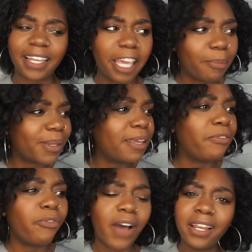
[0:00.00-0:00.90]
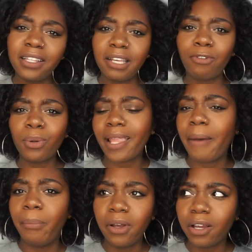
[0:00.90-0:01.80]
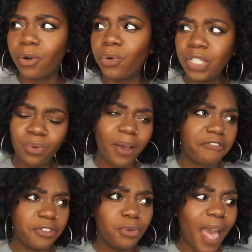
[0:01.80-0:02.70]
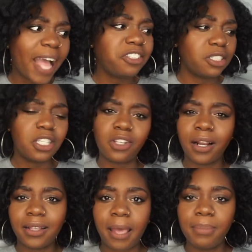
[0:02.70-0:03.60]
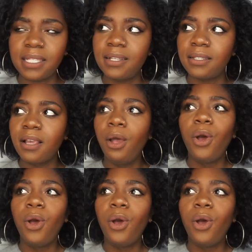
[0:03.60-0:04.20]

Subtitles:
I can't believe you finally wrote that book, or you actually started that business.